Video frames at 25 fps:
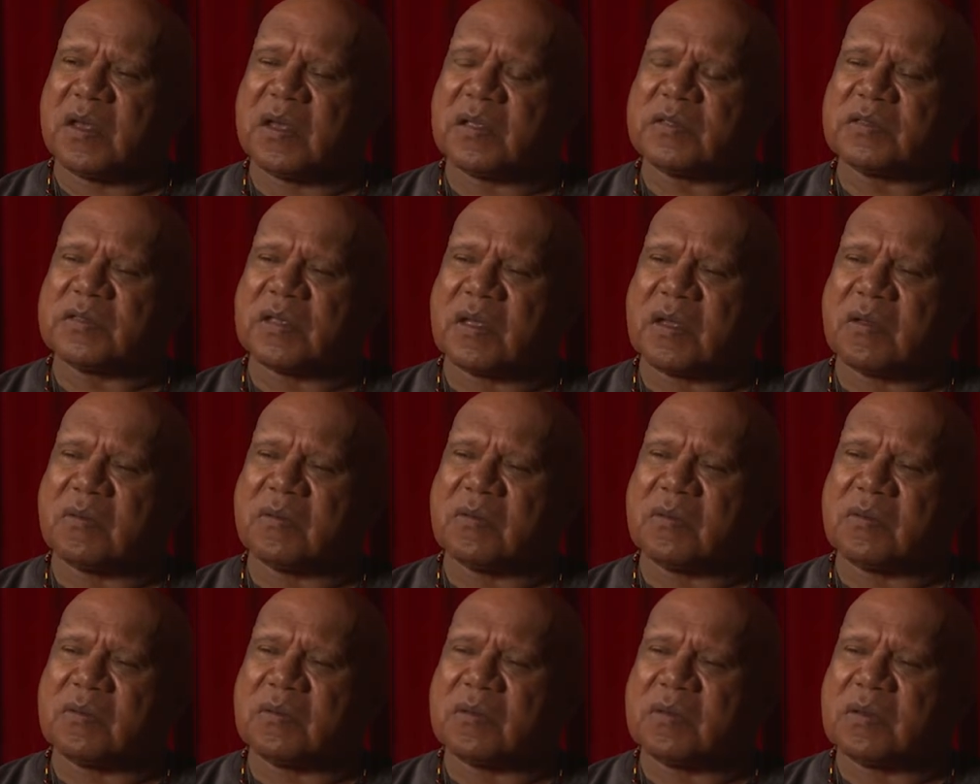so
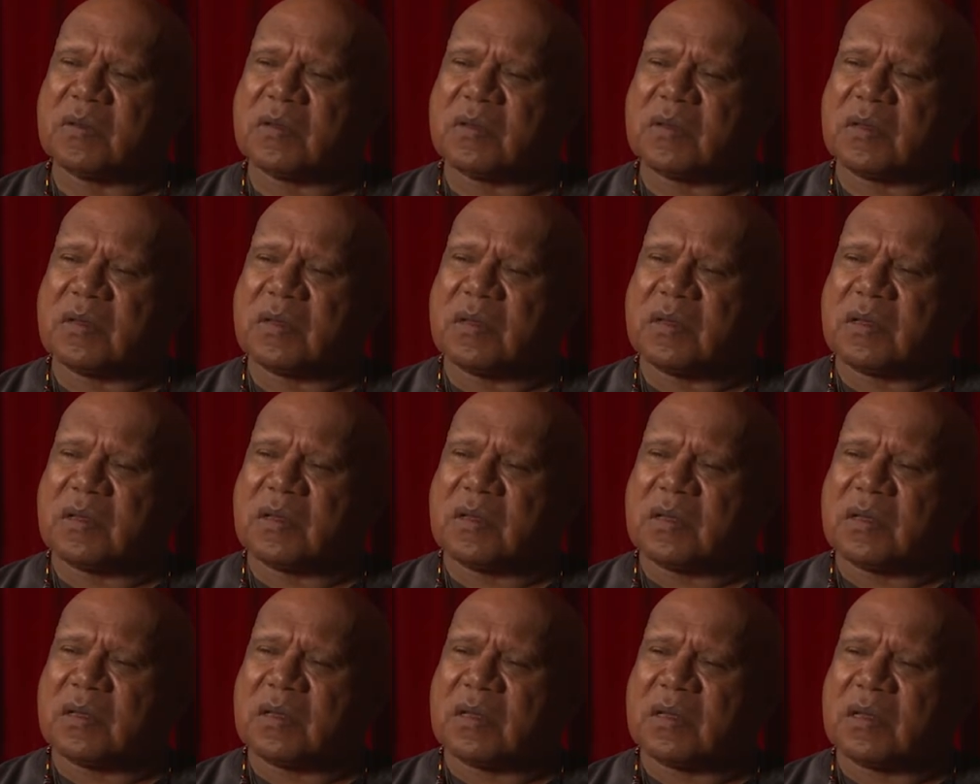
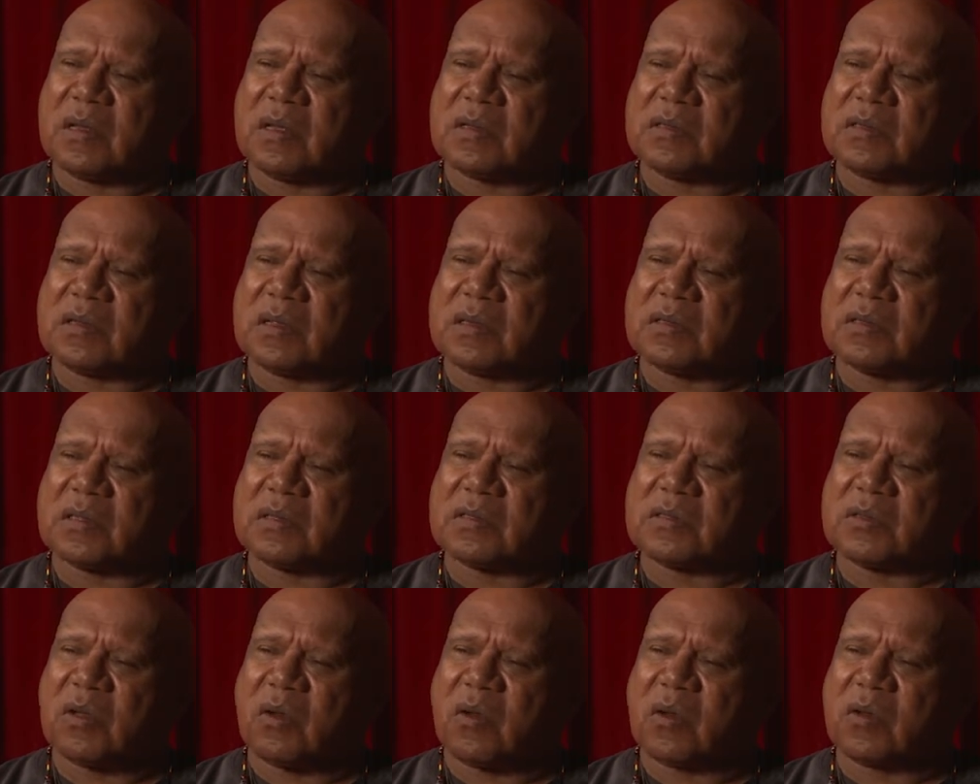it's a
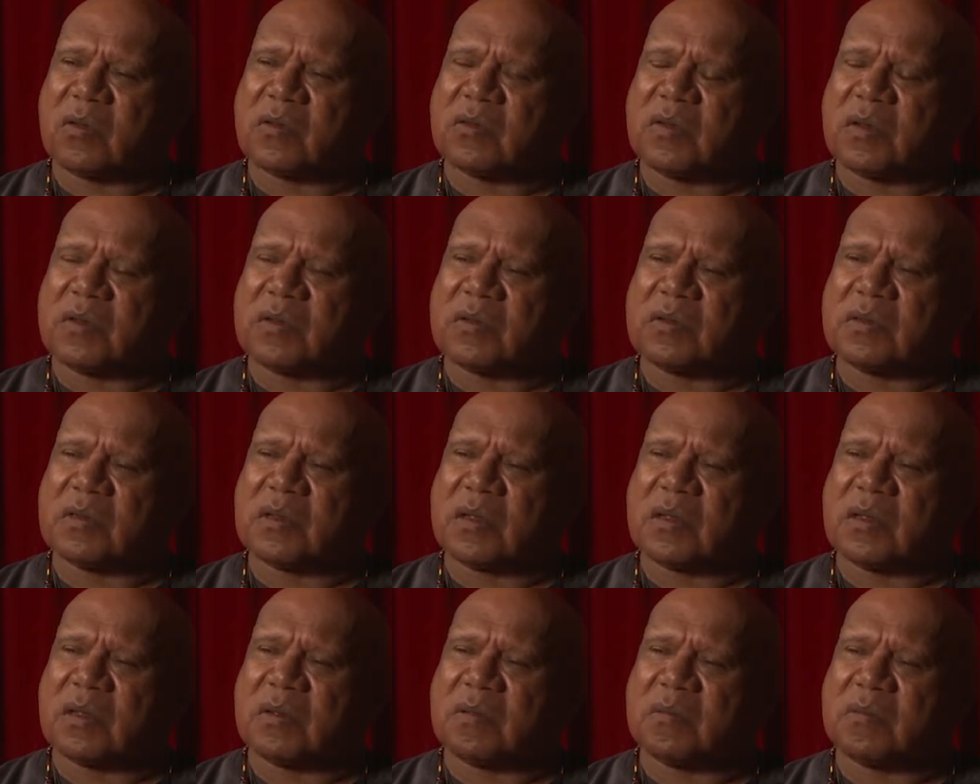song that
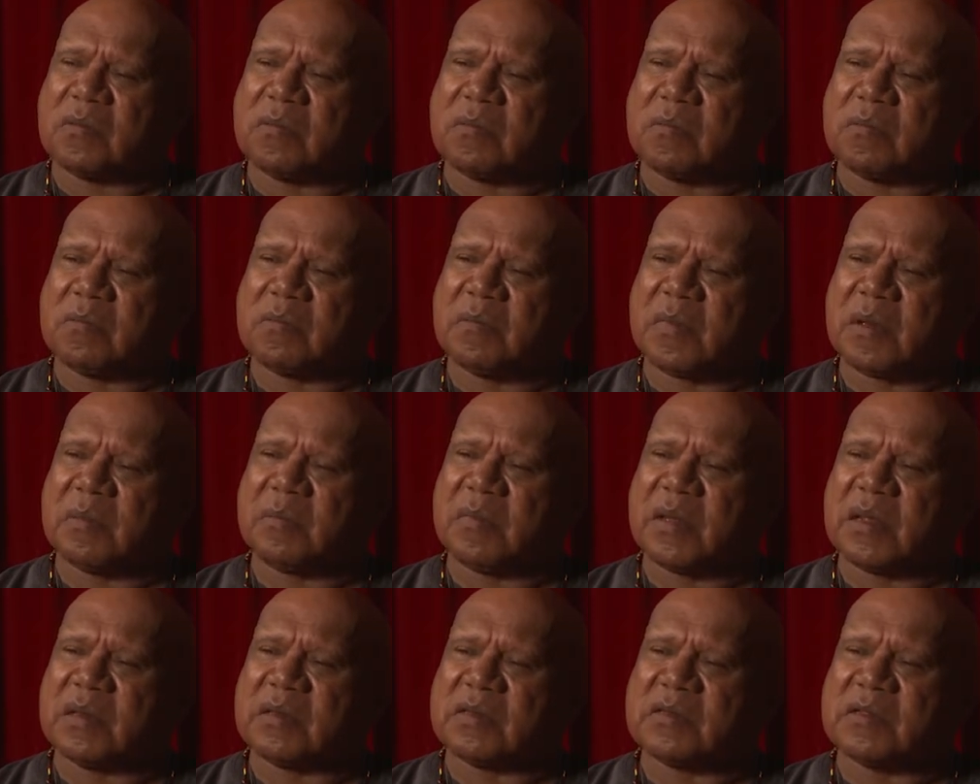
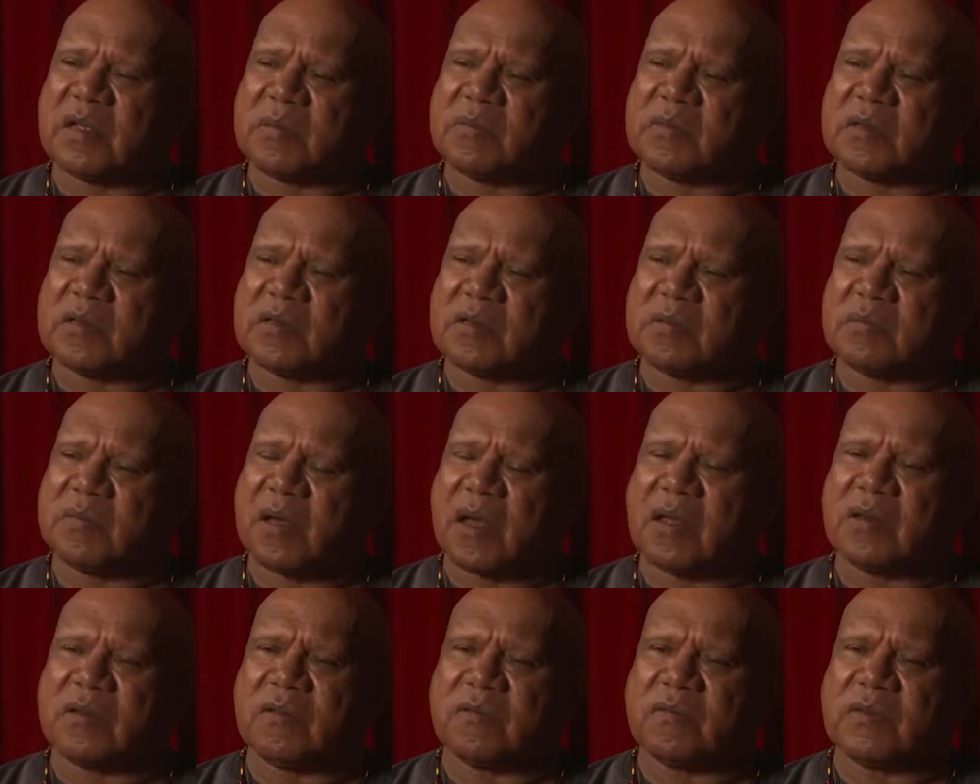meant something to
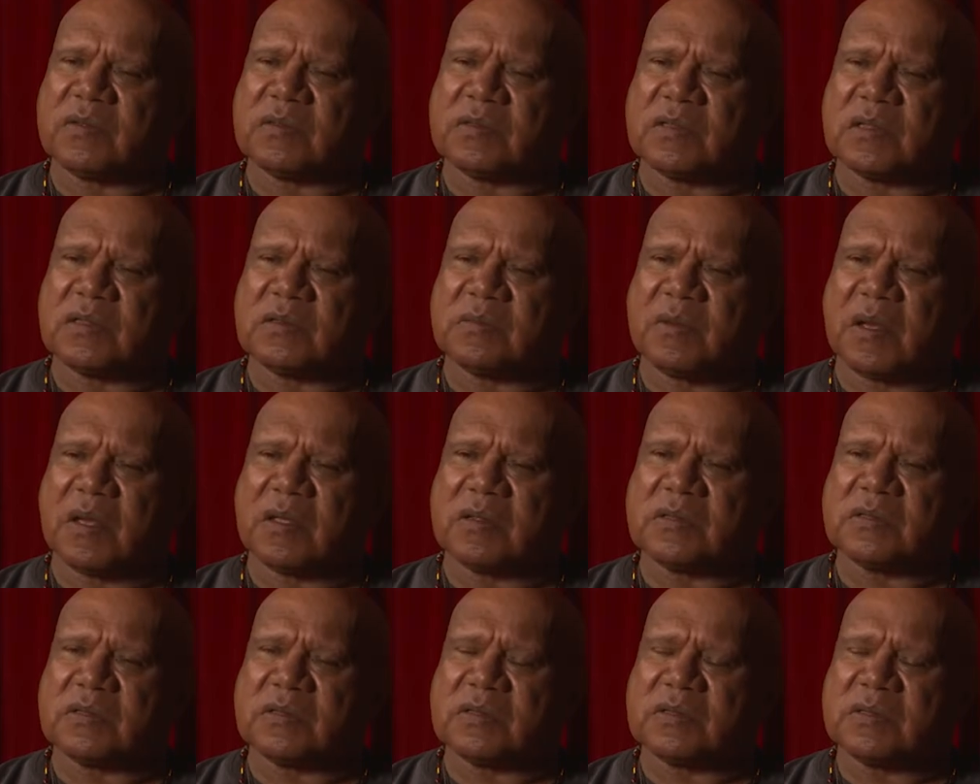both of us, I
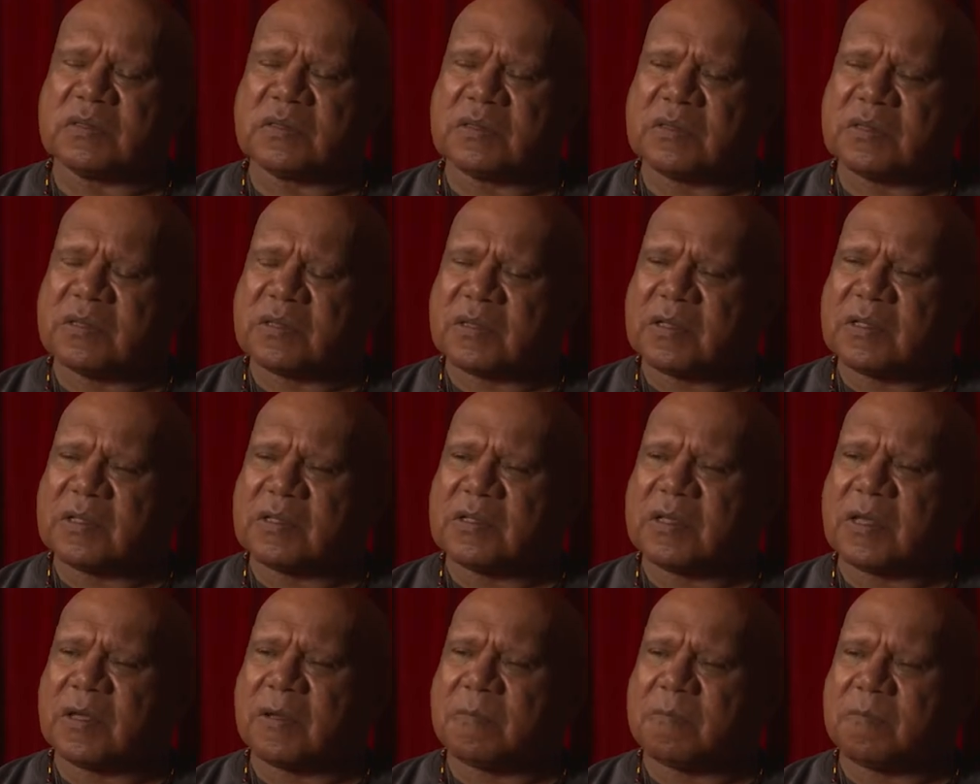suppose.
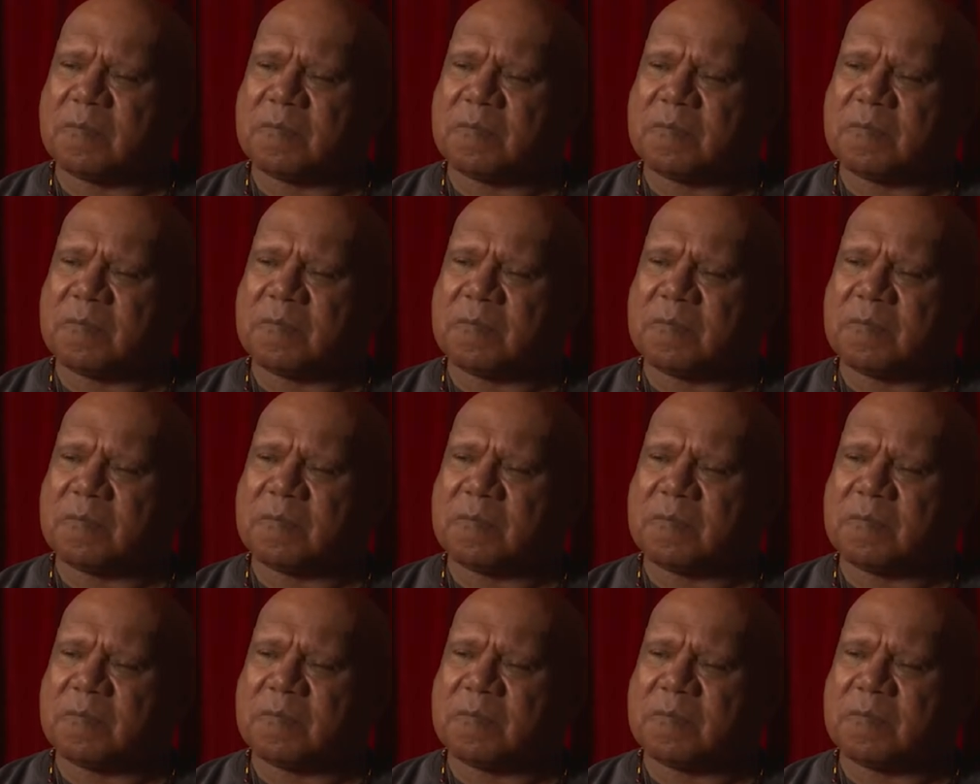Yeah.